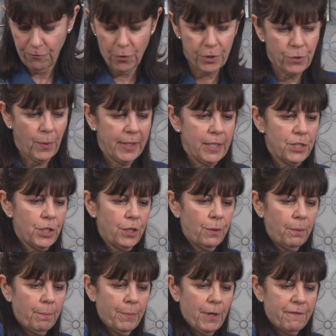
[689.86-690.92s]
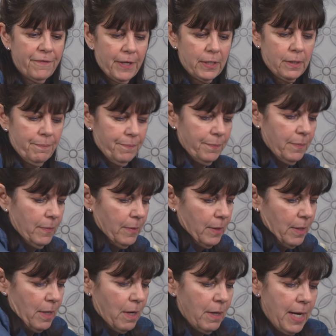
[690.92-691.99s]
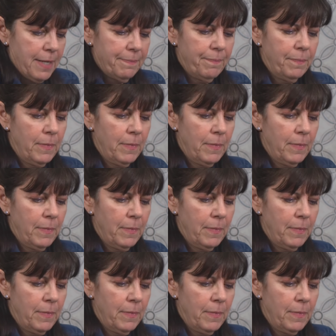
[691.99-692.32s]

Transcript: 422. Perfect. All right.